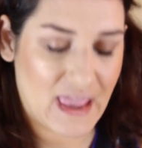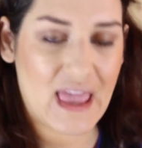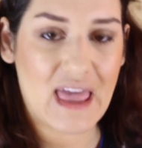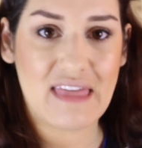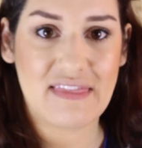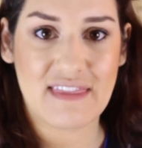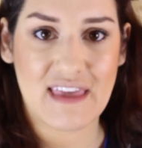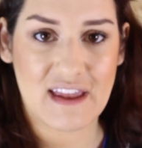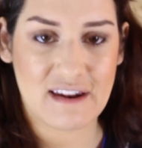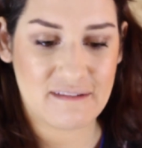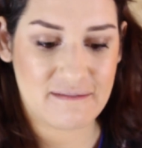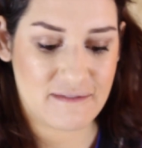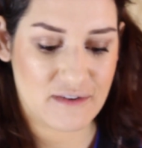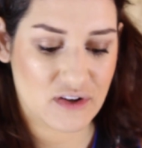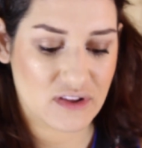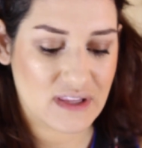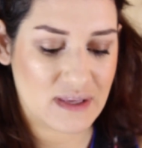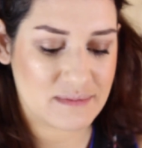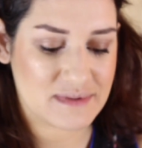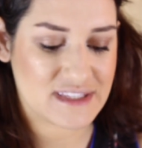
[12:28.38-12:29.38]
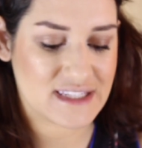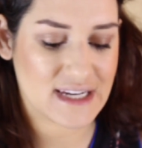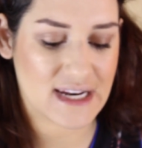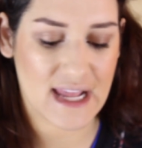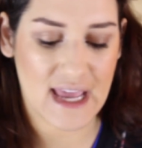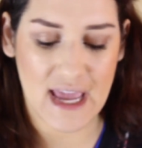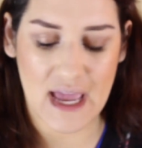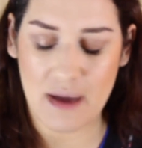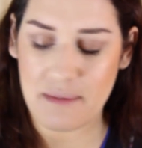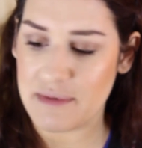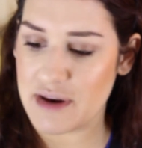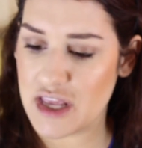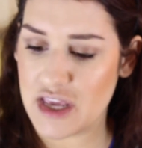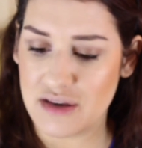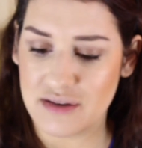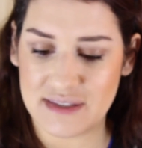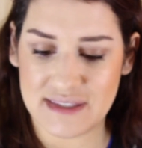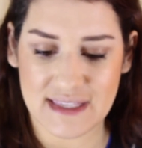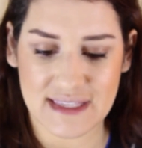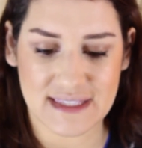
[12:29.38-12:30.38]
And then for lips today, I'm going to
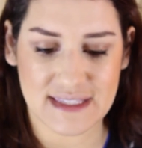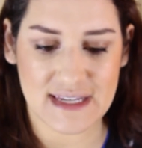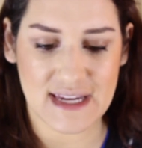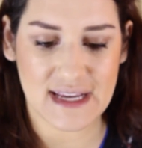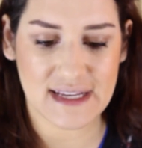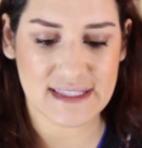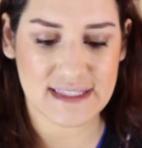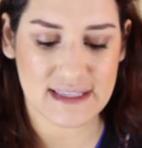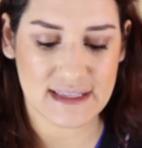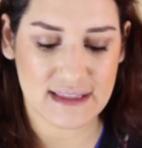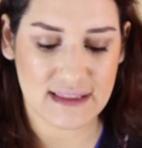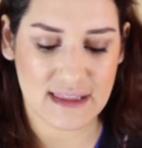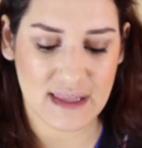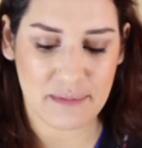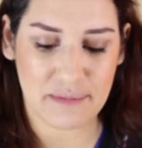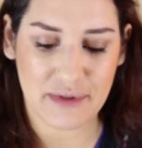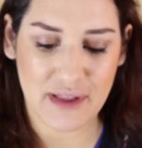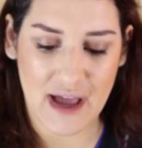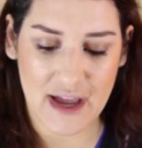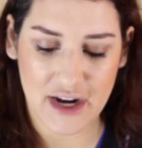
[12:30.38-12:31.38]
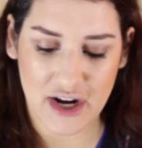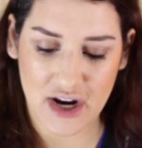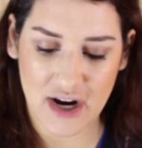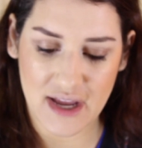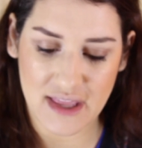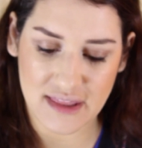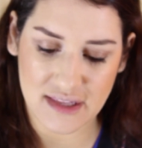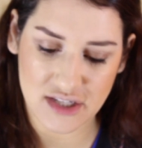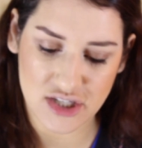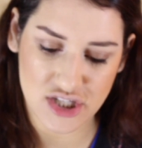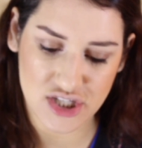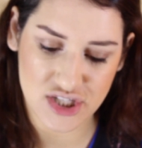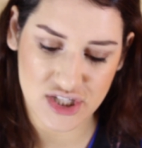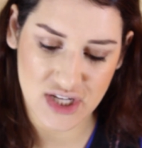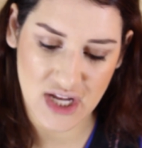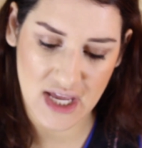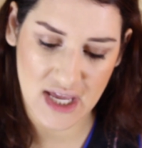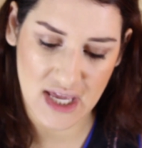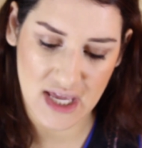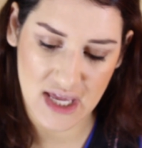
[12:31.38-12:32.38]
use this NYX lip liner in the
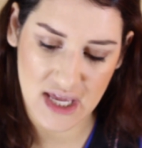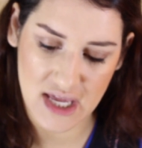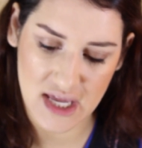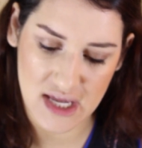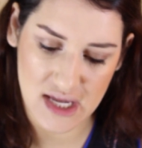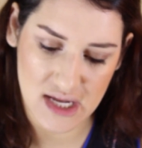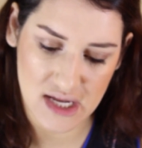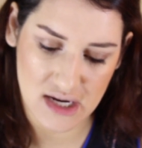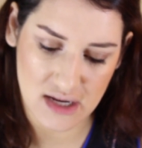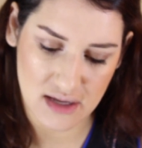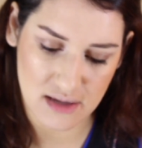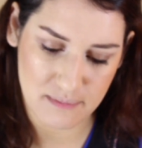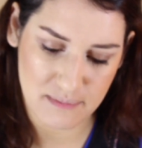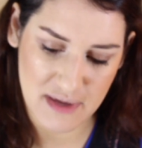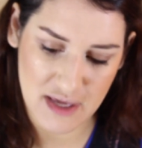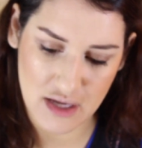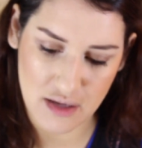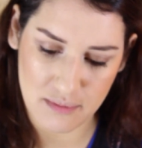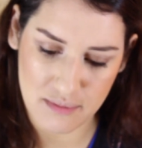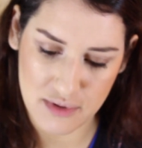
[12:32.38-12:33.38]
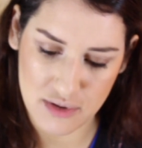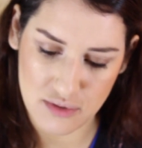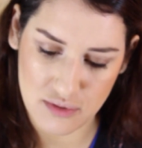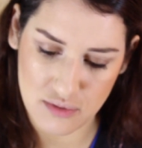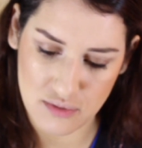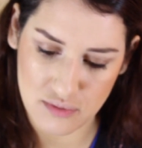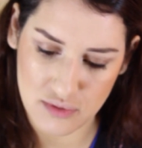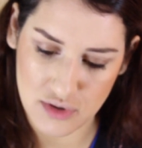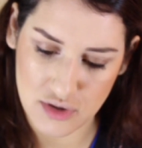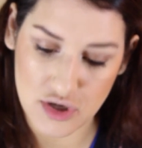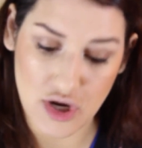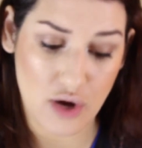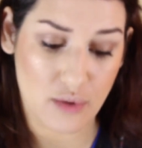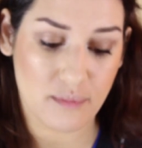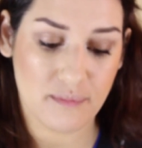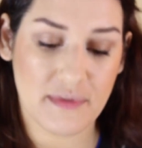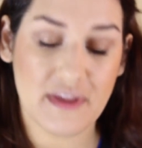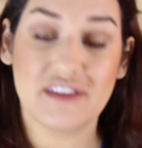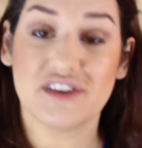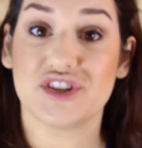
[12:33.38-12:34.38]
shade
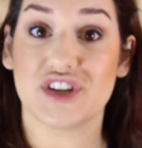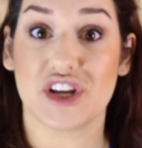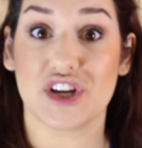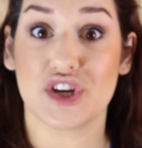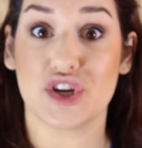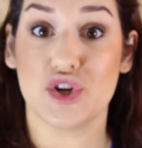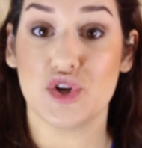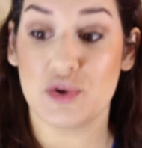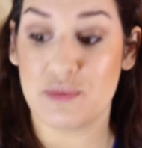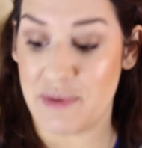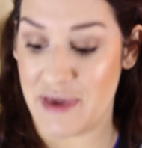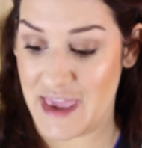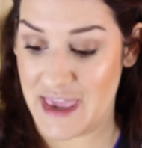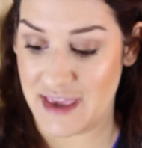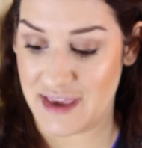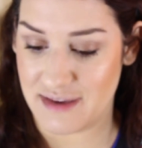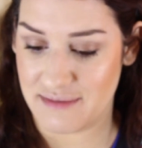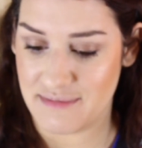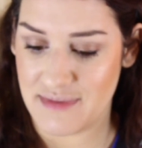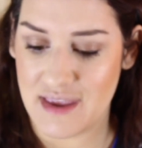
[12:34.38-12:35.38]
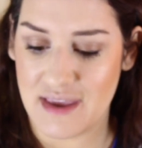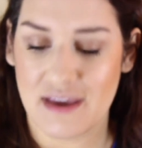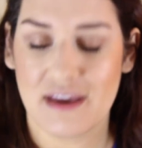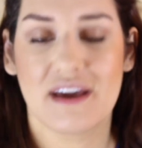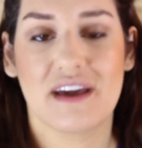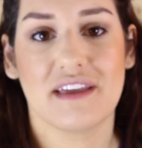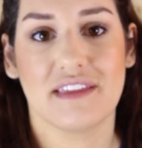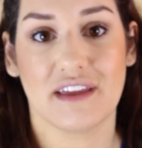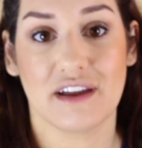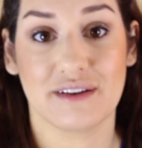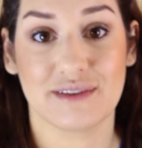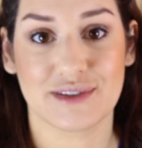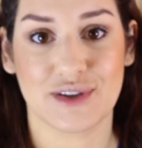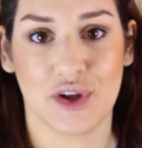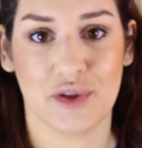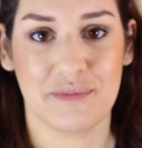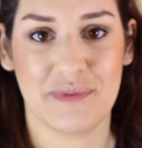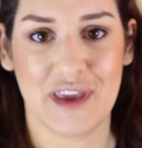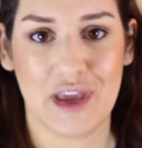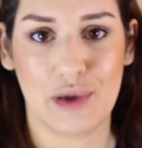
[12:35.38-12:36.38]
in the shade Nude Pink. I thought it was
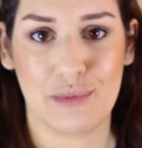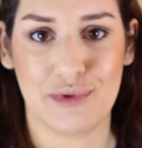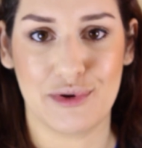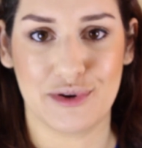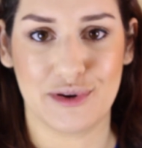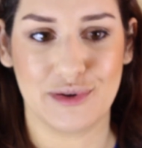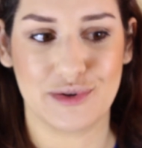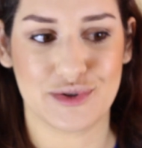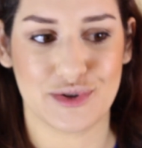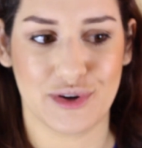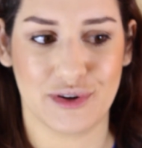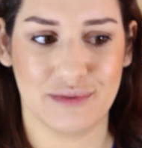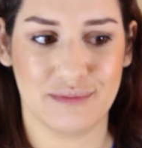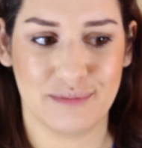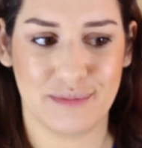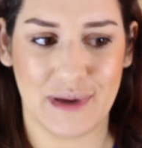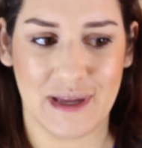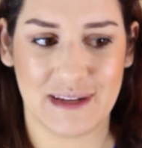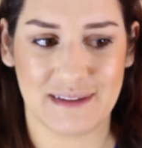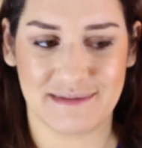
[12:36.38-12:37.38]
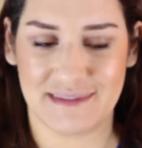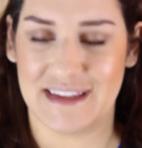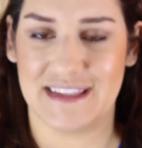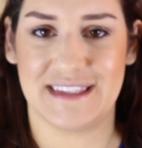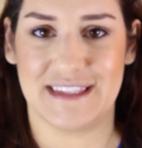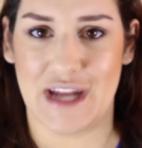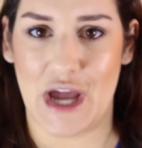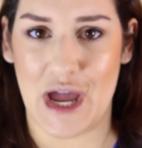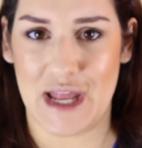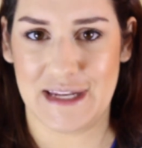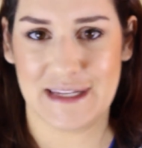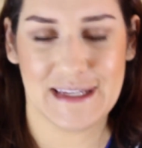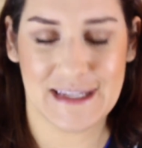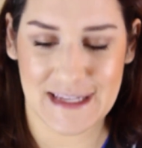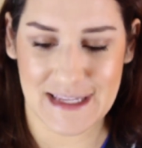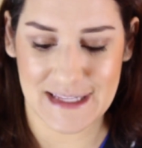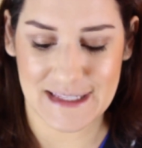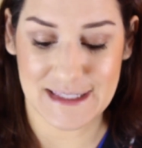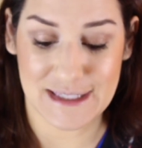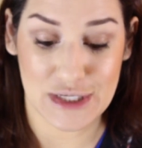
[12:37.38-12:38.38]
called Peekaboo Neutral, but it's not.
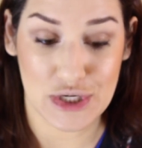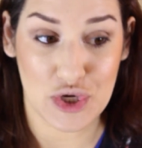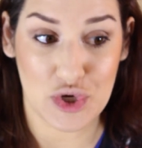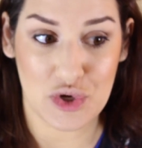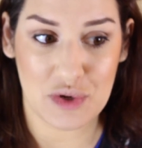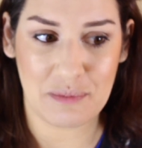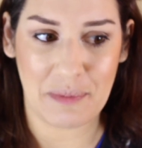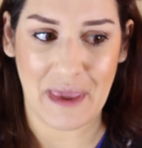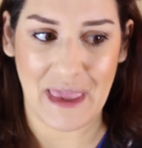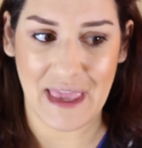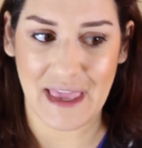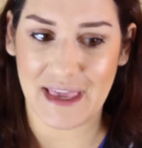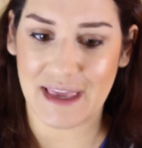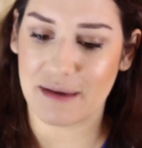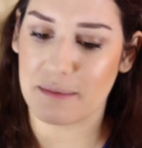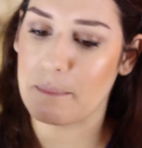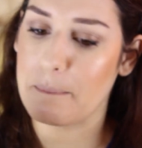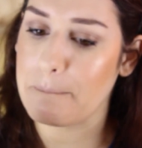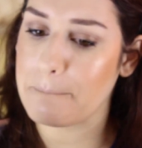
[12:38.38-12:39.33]
It's Nude Pink.